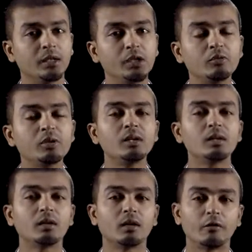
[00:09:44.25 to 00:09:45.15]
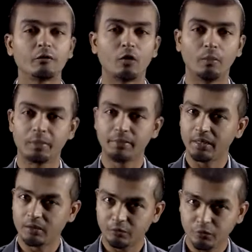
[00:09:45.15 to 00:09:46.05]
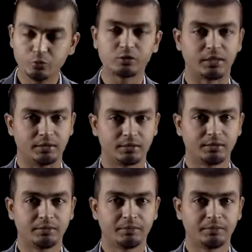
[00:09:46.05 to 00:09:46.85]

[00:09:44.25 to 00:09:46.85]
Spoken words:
union of complement of two sets,